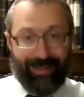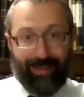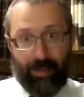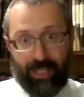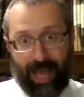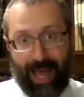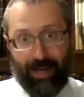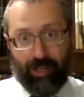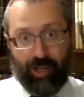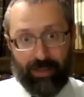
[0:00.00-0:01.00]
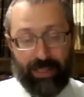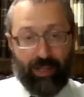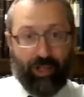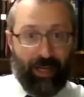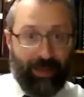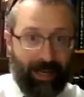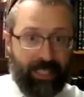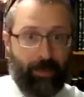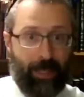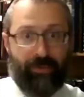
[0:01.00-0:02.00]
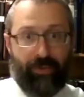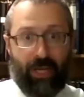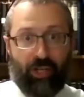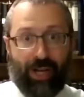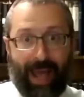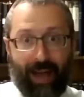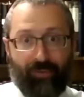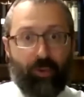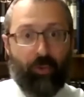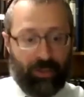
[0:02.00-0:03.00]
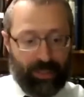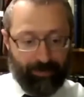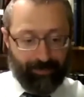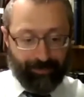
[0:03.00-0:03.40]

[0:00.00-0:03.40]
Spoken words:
and then say I had a generalization and then a specification afterwards.